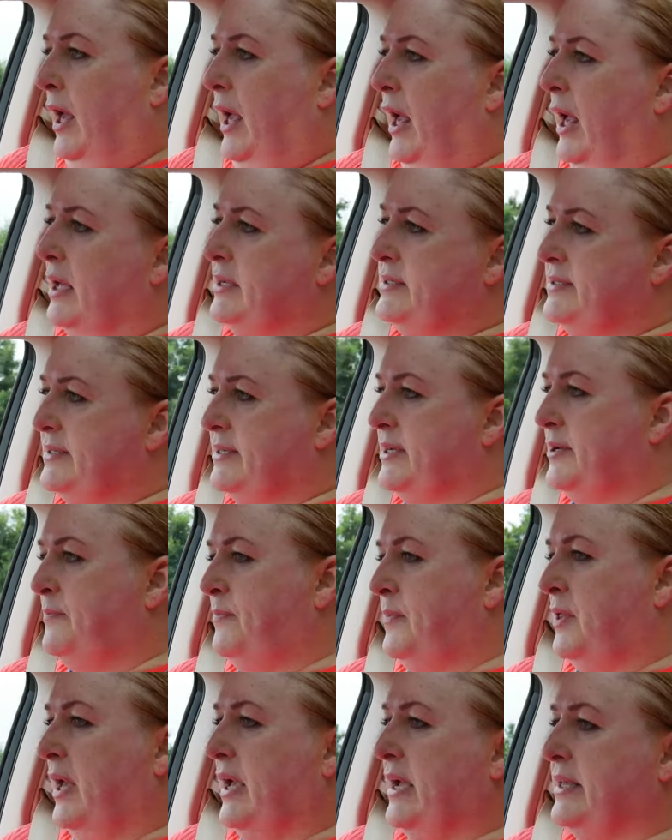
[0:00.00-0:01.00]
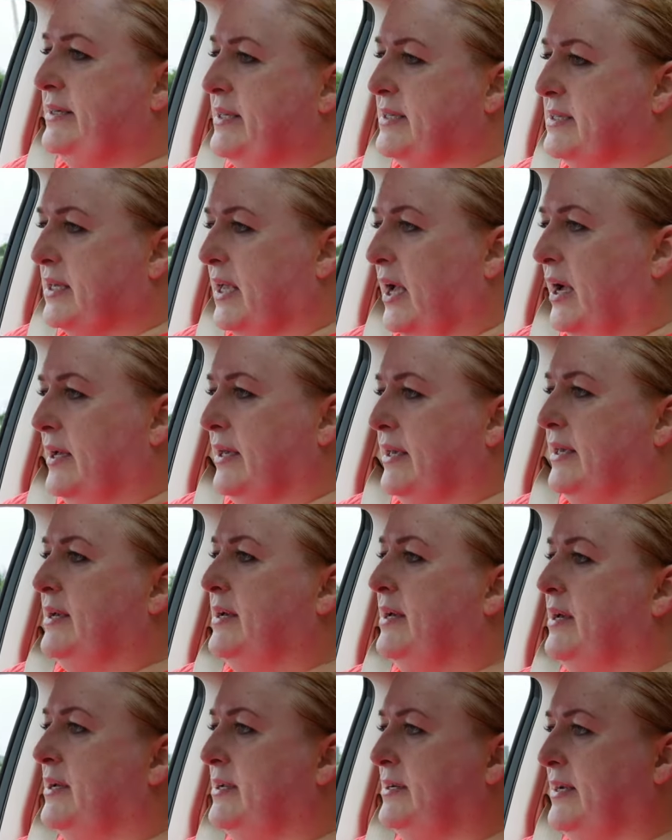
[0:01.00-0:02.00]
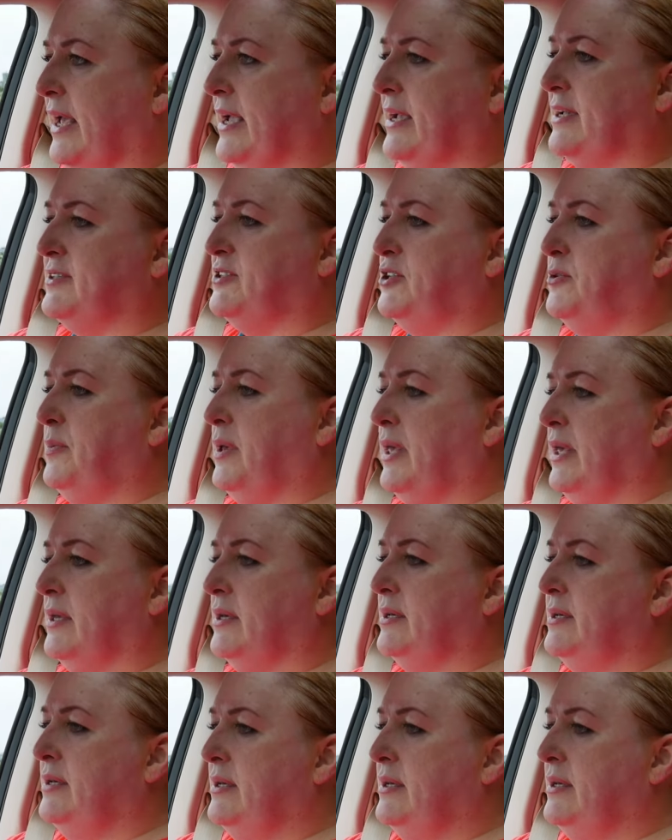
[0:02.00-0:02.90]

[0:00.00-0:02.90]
And um, I had this guy next to me.